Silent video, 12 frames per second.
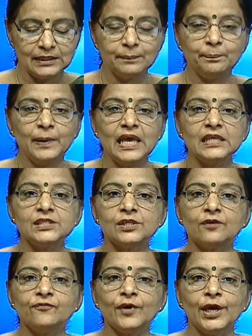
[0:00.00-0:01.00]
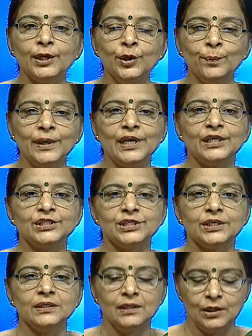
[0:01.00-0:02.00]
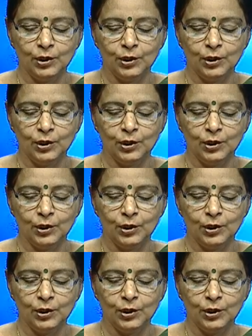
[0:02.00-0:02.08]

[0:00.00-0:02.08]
the place of enumeration